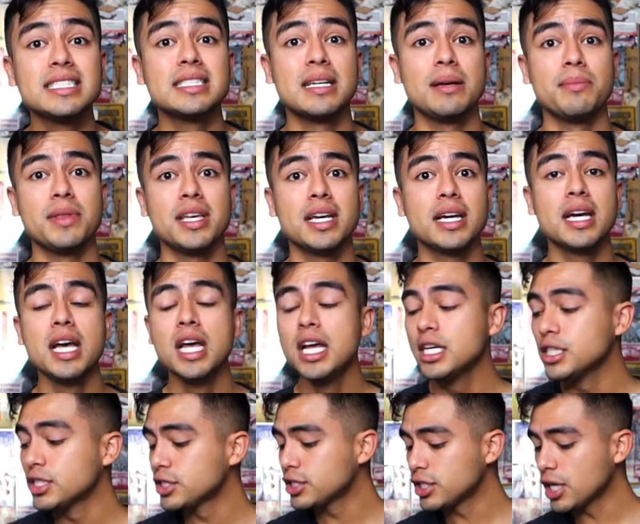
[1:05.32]
something.
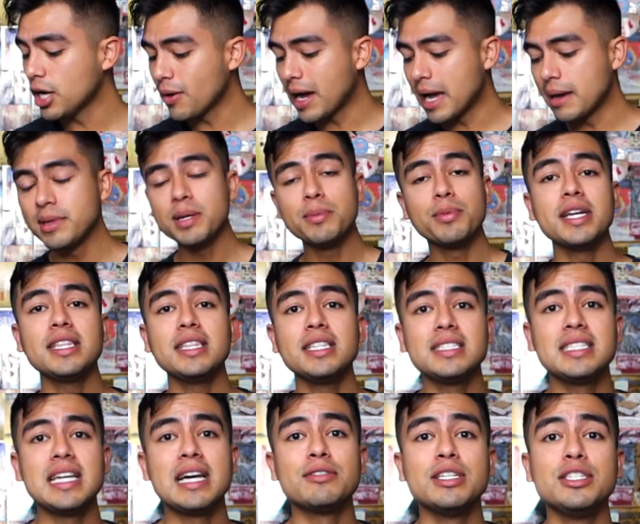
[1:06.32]
So I'm gonna break
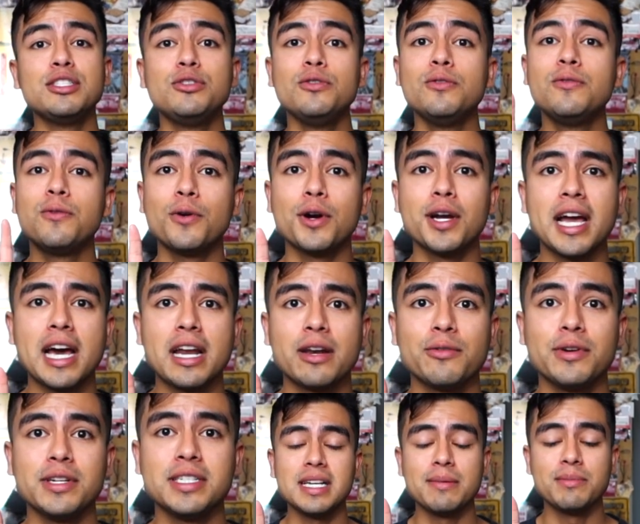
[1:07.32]
this down into four
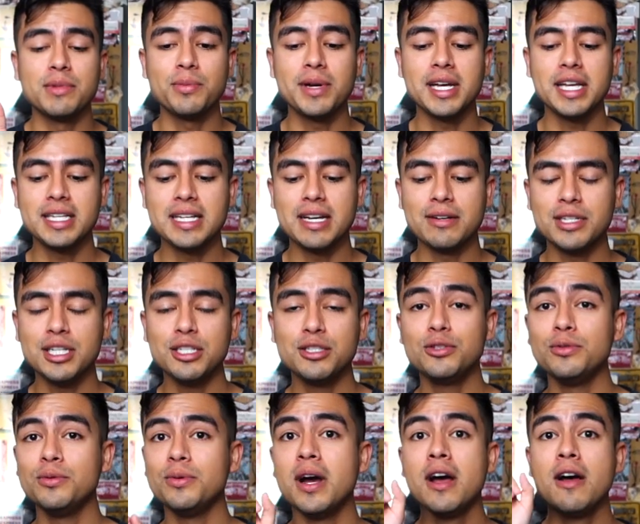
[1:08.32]
categories. I'm gonna break it down
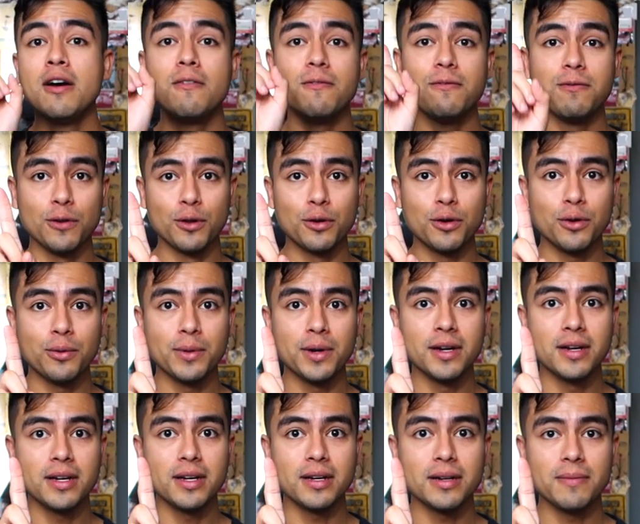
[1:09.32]
into floral
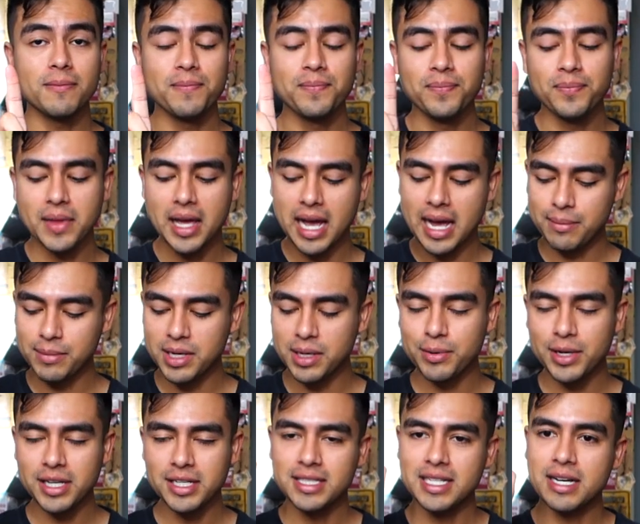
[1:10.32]
work, I'm gonna
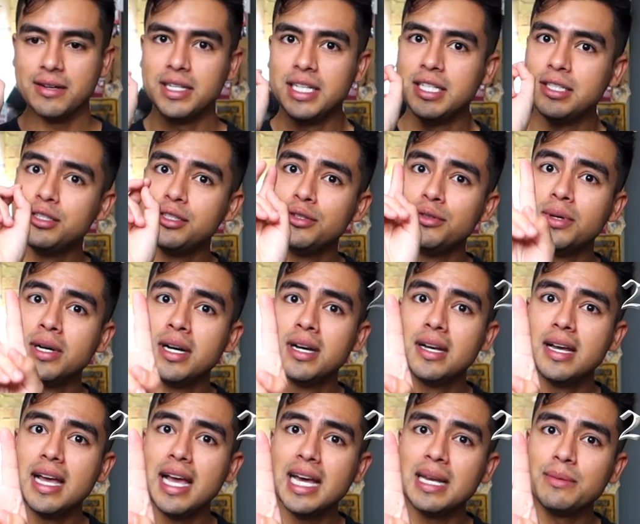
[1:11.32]
break it down into
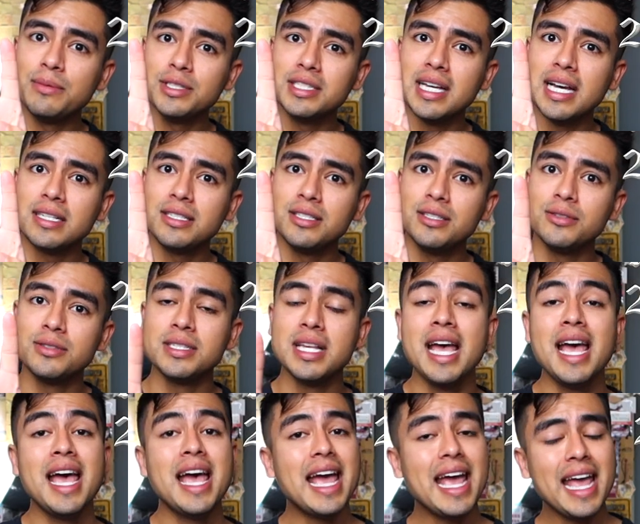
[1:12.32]
animal tattoos,
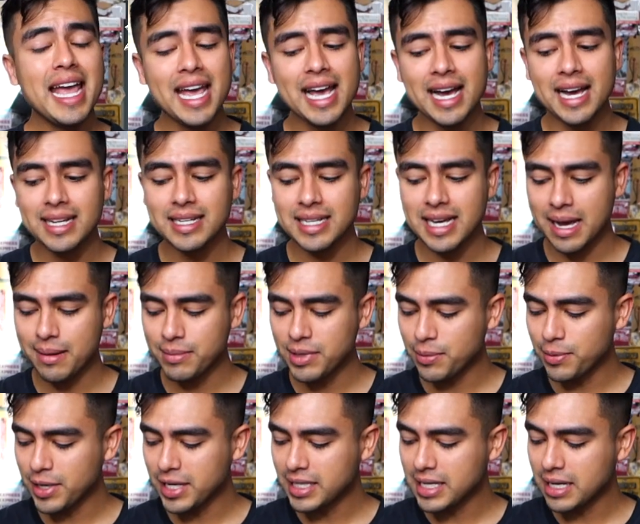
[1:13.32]
and I'm gonna
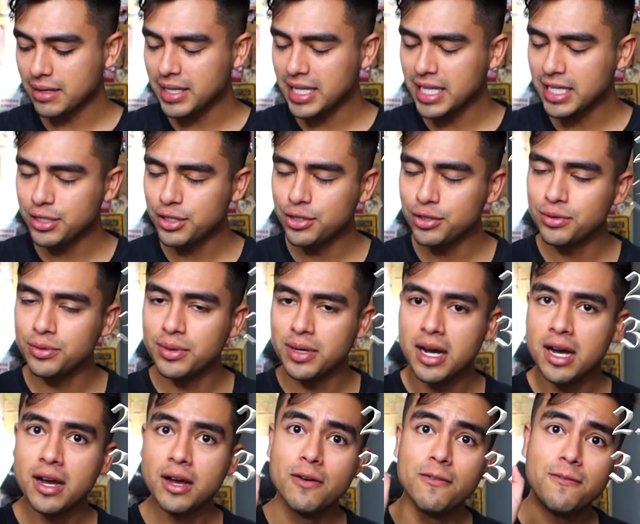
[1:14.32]
break it down
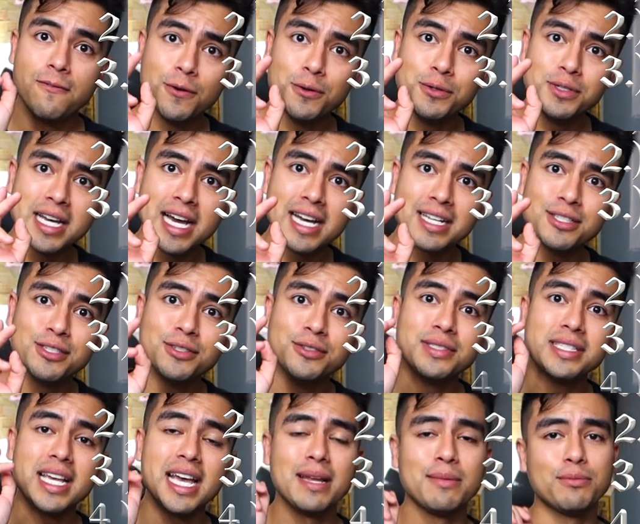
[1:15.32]
into food
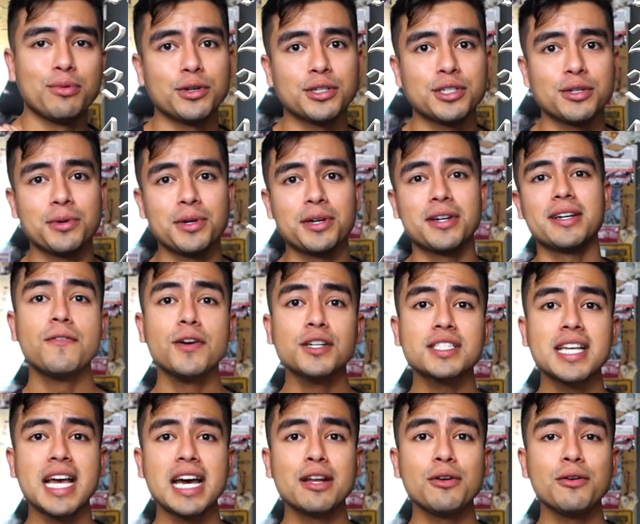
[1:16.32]
tattoos and portrait work.
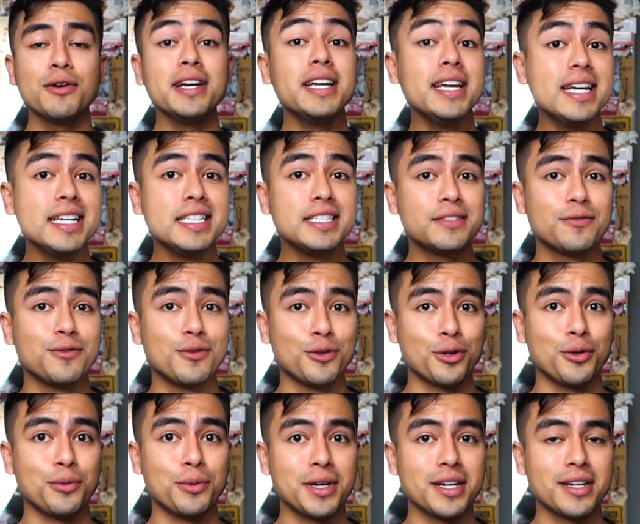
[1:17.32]
First category is
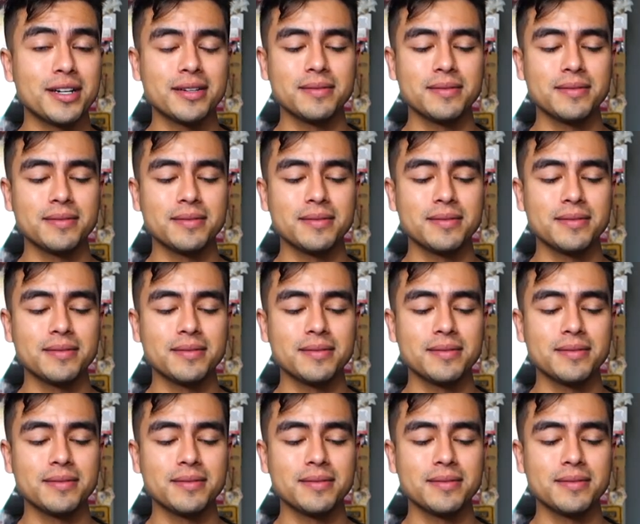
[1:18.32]
floral work.